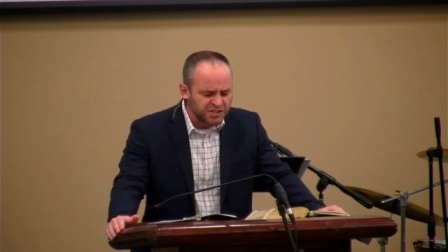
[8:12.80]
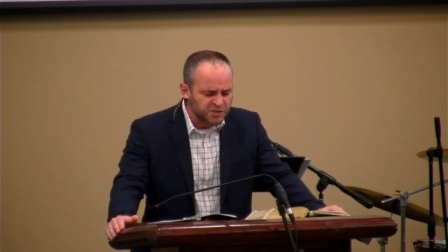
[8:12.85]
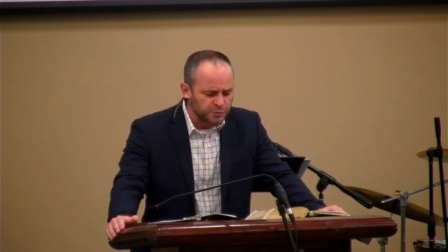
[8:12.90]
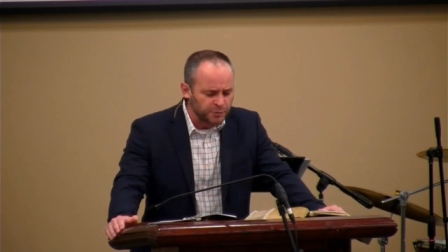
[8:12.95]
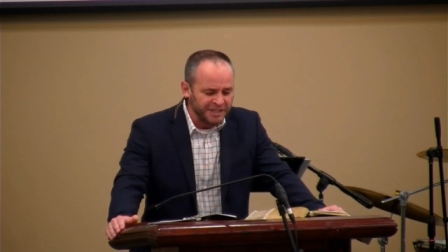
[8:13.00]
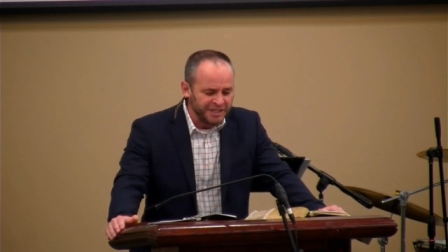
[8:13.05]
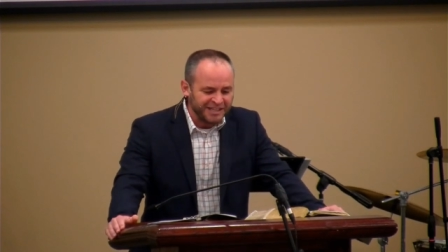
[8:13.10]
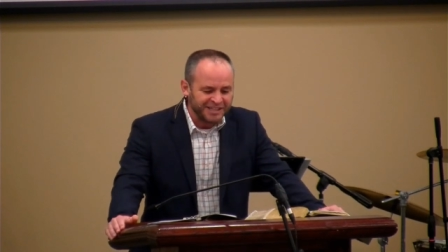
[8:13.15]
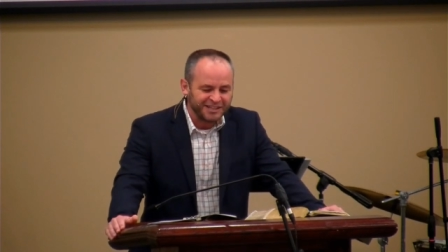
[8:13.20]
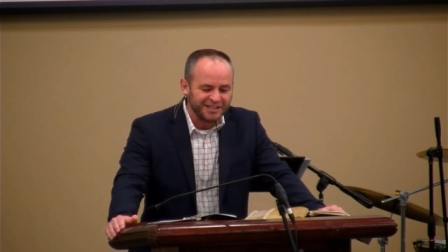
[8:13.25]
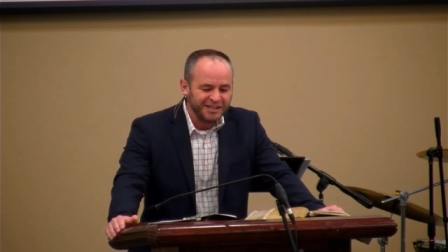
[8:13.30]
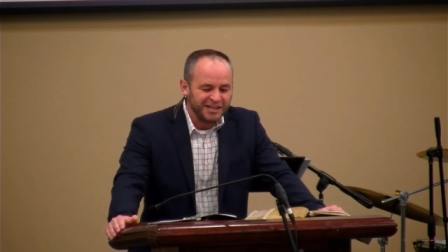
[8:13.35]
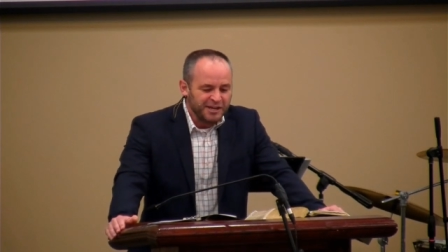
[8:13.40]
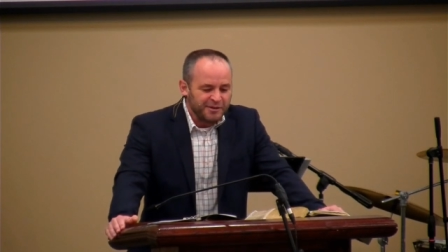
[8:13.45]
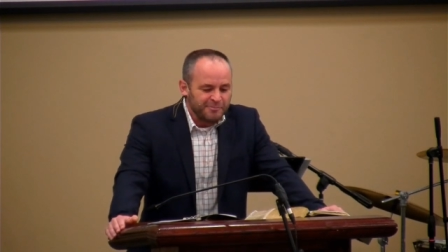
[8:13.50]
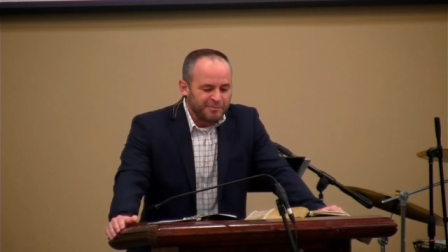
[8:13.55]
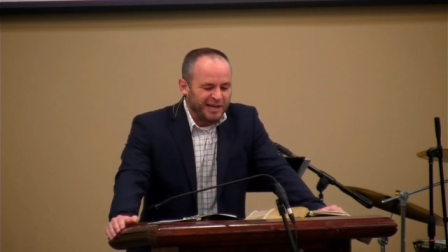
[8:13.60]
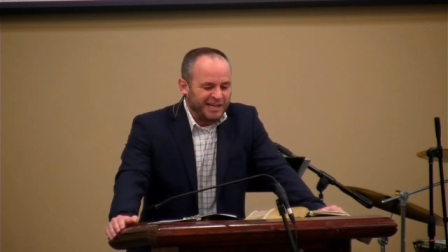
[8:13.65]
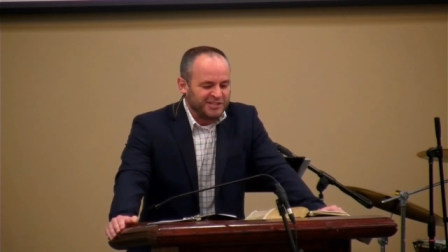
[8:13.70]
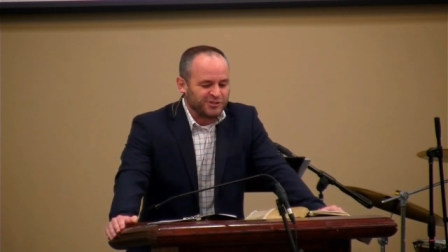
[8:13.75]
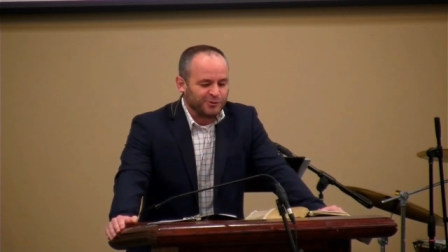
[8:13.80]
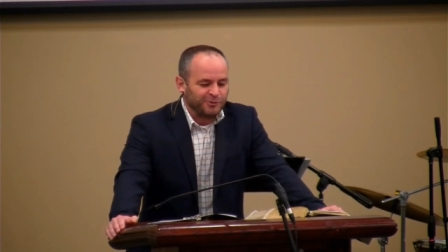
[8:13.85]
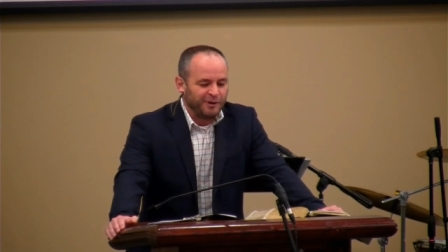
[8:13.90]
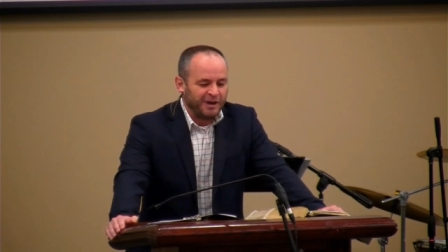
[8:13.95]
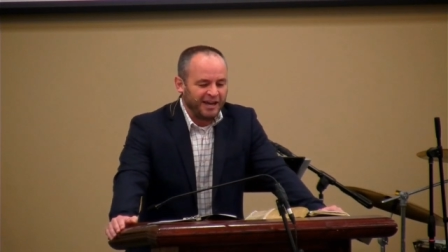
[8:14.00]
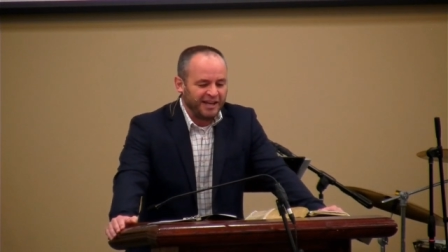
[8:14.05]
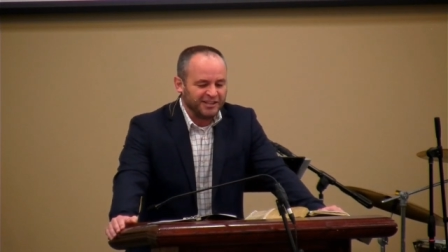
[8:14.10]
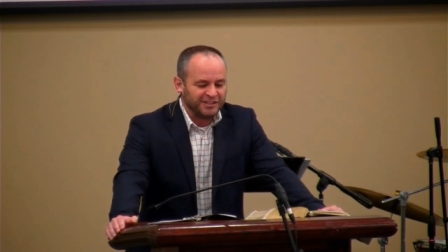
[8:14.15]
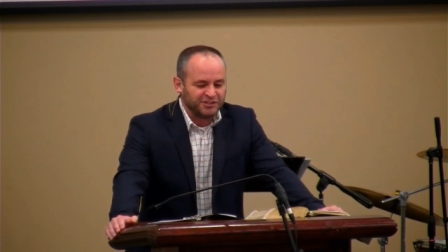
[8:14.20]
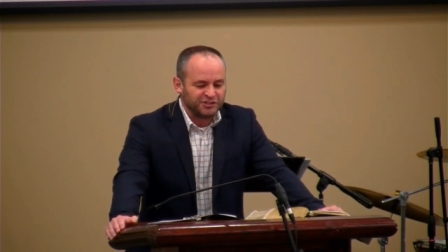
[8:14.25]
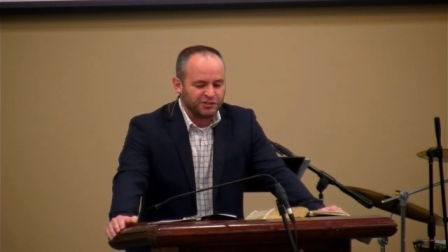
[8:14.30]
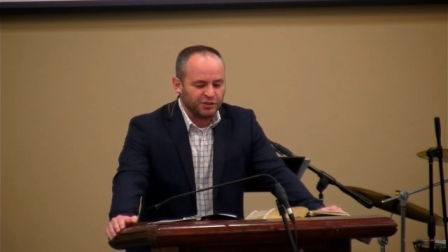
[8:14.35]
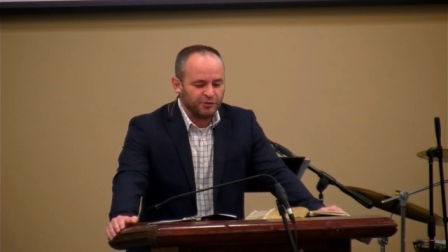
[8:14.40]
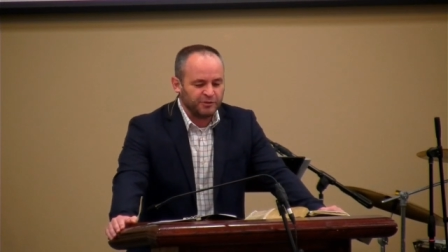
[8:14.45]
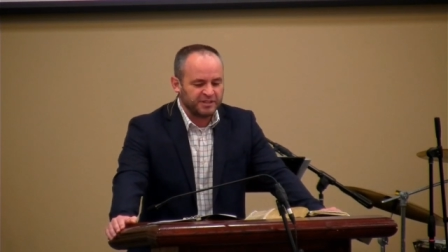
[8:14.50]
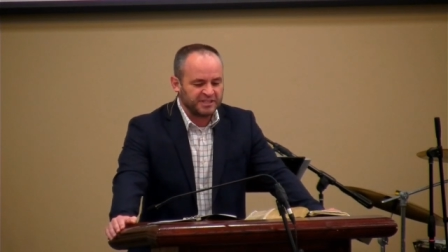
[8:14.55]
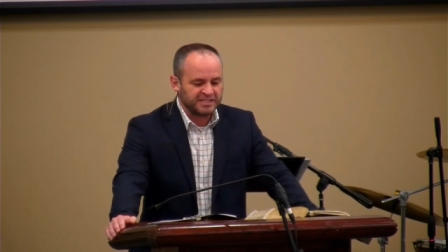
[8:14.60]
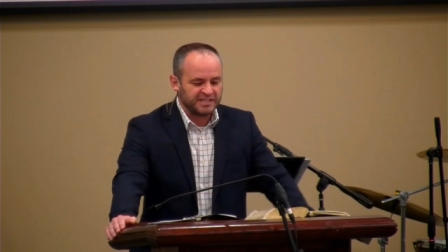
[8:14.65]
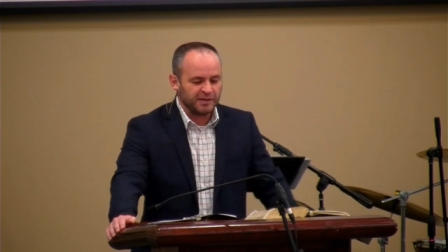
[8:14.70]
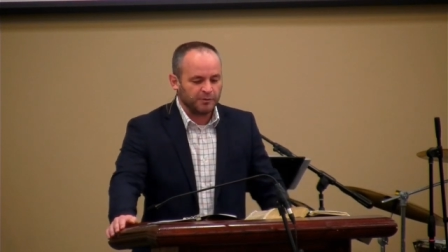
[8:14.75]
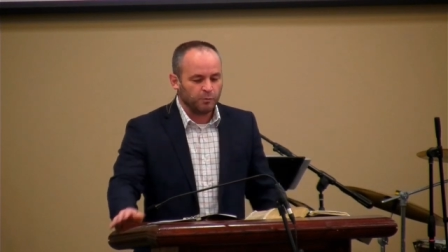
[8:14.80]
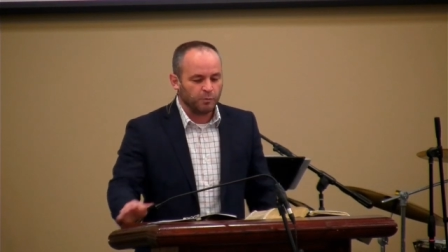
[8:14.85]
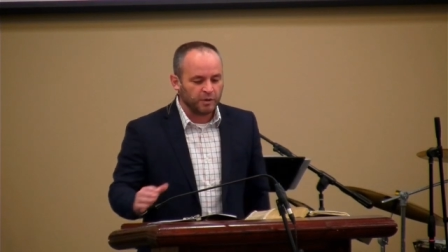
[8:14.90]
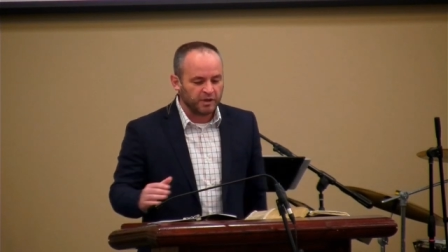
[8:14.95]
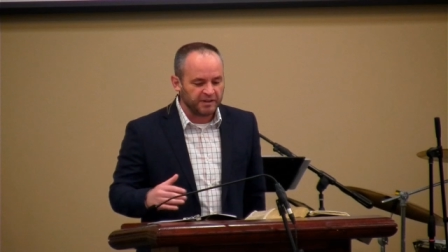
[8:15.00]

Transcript: Last week, Pastor Ryan showed us